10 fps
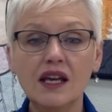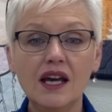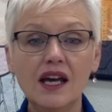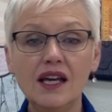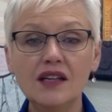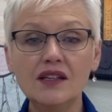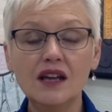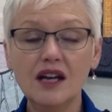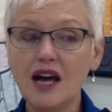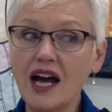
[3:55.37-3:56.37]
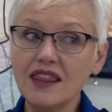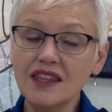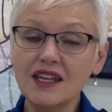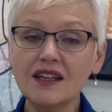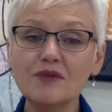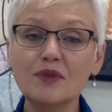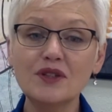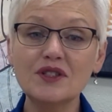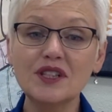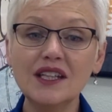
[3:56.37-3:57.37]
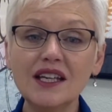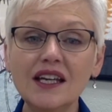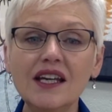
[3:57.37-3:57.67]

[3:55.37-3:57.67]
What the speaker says: And I think, personally,